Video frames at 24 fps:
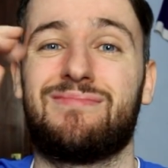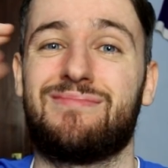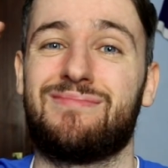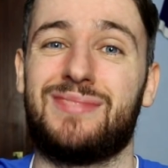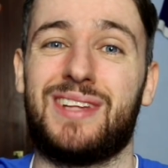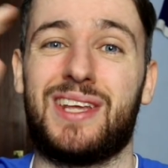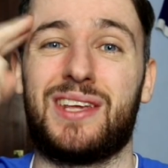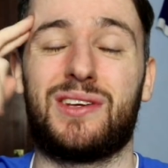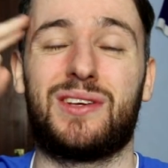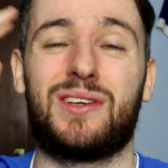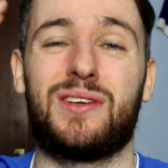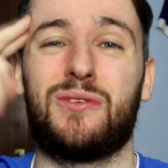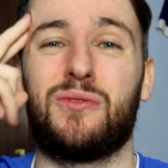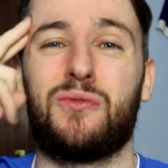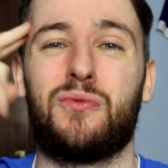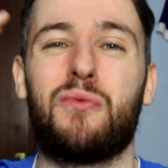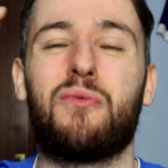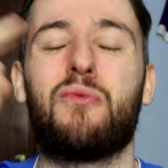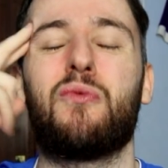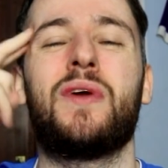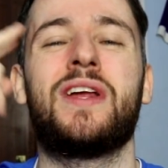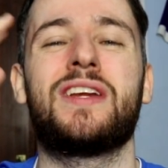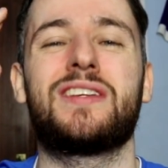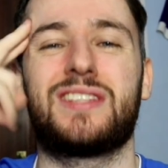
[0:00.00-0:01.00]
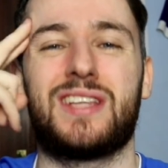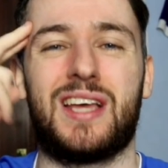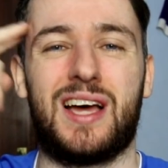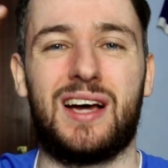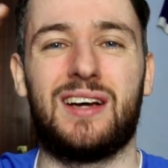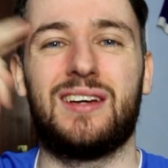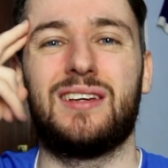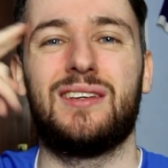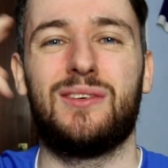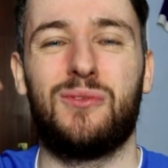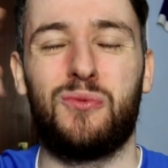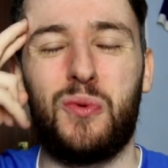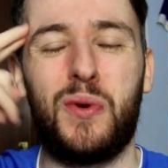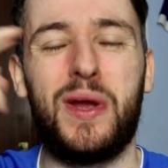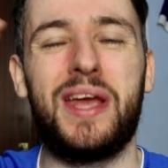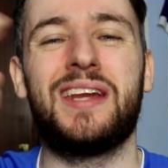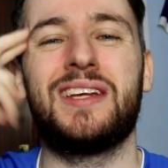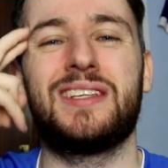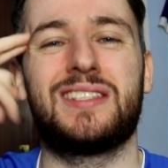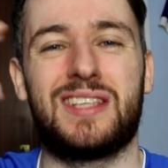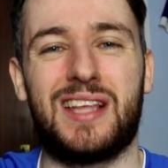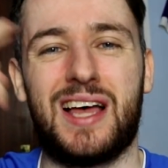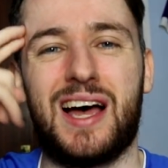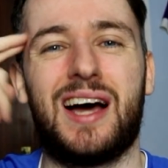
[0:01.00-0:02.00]
Like, where's that? Where
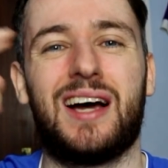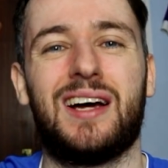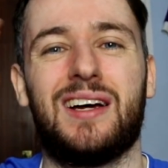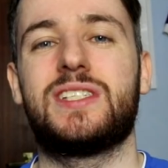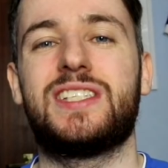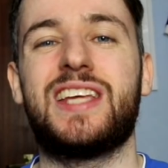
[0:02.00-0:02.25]
is that?